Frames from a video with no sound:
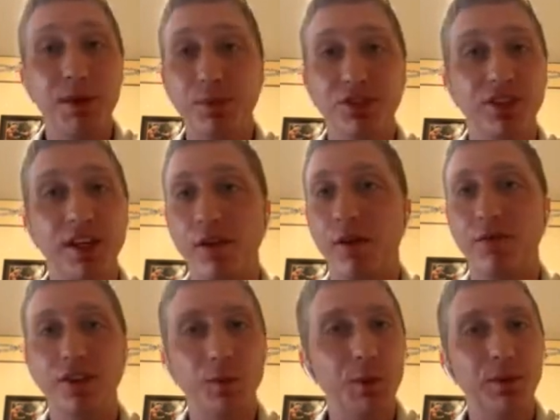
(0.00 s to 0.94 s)
and people save
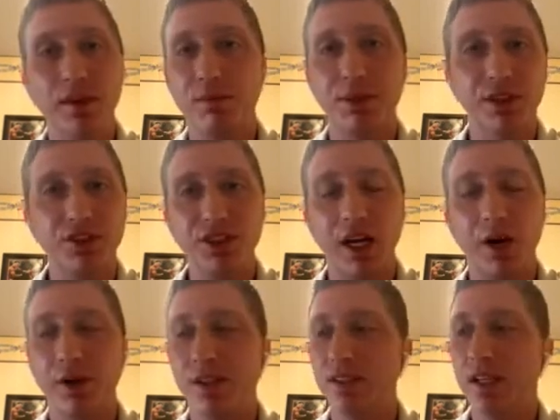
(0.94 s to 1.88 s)
up for this, people have bills, you know
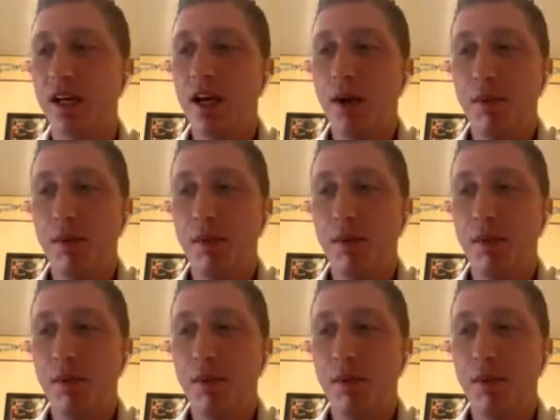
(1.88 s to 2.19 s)
how it is.